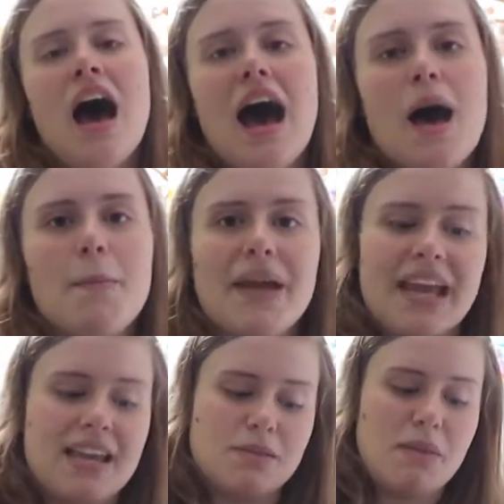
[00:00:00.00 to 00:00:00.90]

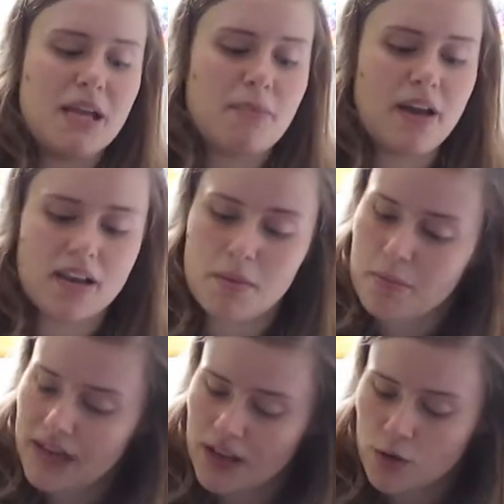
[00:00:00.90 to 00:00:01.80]
It is made by a
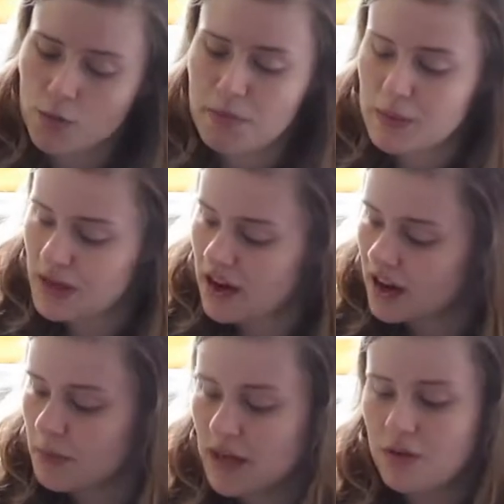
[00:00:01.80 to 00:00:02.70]
company called BB
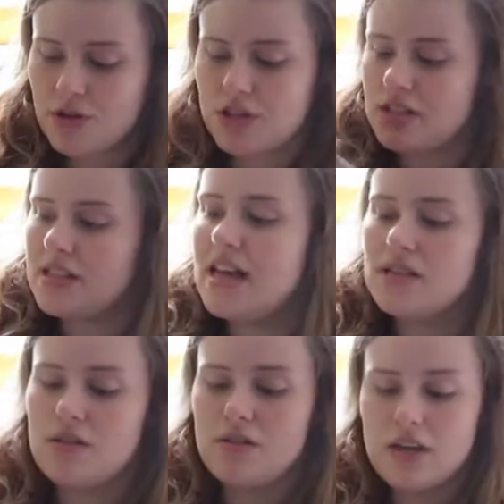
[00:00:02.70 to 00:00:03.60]
Hug Me, which it
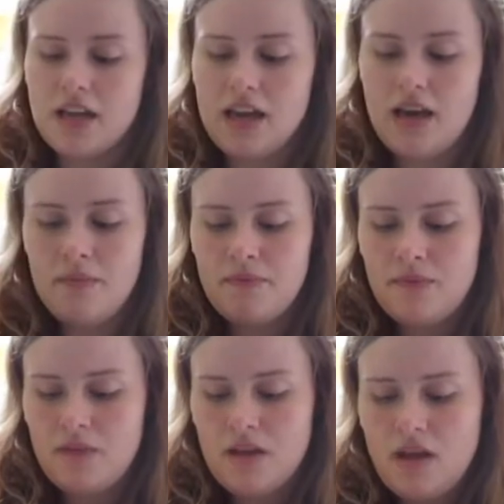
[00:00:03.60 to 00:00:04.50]
says on here.
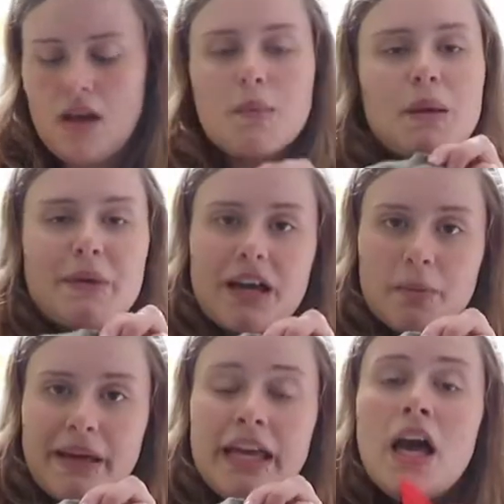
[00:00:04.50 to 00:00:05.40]
BB
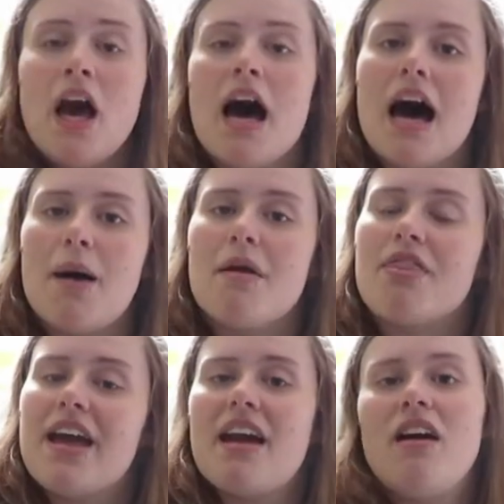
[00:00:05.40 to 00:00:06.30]
Hug Me.
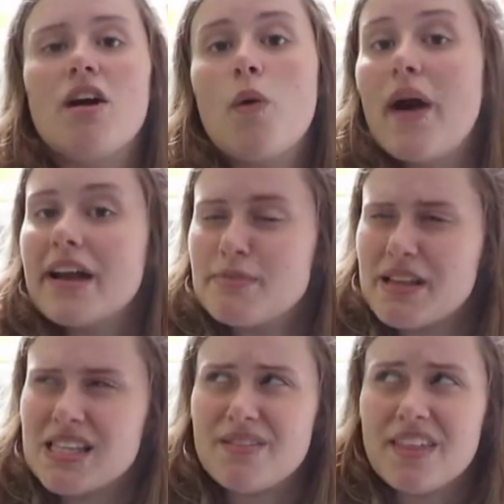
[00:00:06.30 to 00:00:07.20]
They are quite
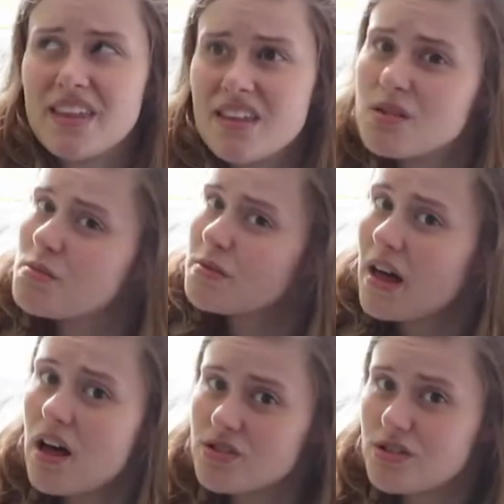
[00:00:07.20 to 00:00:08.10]
expensive. I think this one was
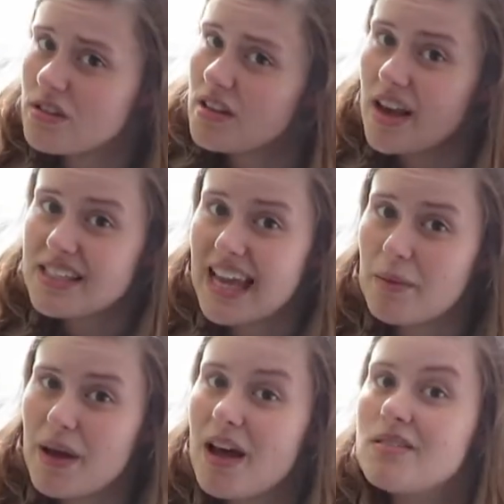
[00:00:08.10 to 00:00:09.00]
about
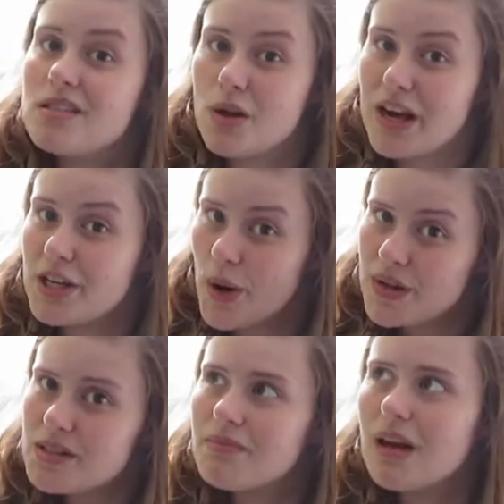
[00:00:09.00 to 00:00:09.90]
£138, so I know
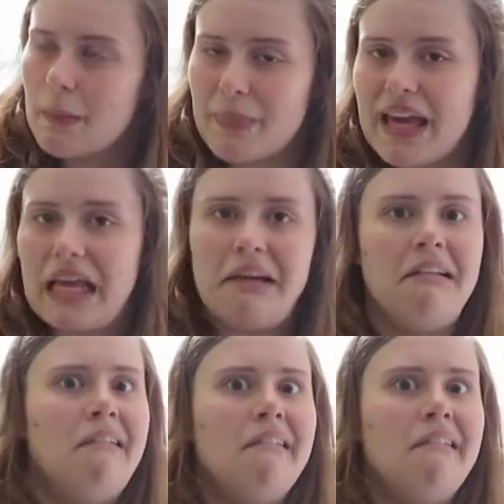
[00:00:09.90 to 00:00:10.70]
it's a big...